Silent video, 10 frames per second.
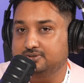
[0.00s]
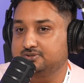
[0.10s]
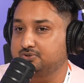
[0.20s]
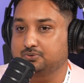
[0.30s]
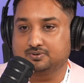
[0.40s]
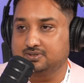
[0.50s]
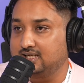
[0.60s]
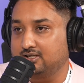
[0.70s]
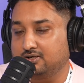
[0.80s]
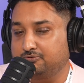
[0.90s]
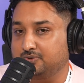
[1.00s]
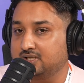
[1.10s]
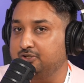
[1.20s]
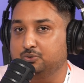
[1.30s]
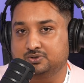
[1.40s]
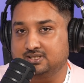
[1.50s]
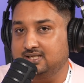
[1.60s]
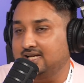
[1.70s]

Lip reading: So for the user,